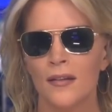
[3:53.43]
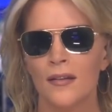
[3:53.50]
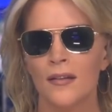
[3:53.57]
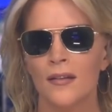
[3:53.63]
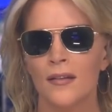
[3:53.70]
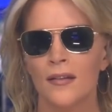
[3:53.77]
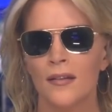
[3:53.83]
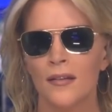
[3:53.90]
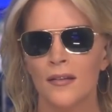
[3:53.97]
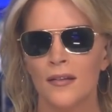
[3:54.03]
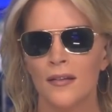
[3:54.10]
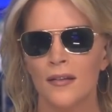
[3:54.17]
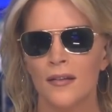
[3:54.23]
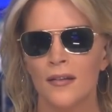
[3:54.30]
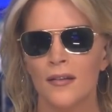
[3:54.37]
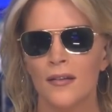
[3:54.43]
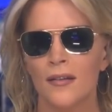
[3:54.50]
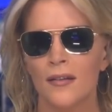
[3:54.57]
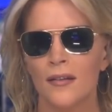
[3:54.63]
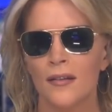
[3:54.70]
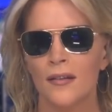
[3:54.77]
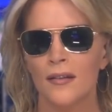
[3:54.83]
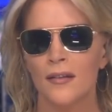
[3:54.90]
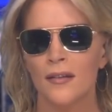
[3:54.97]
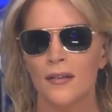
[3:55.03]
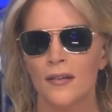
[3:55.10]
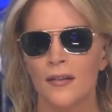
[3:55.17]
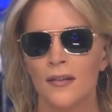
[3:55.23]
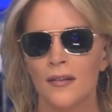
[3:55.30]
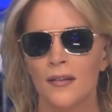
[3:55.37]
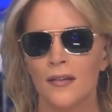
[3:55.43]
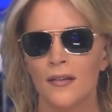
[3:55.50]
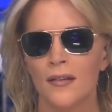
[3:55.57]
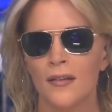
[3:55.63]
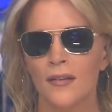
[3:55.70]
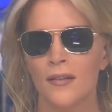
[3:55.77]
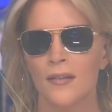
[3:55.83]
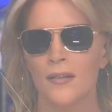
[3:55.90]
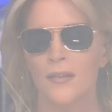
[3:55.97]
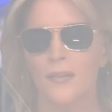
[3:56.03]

This person isn't speaking.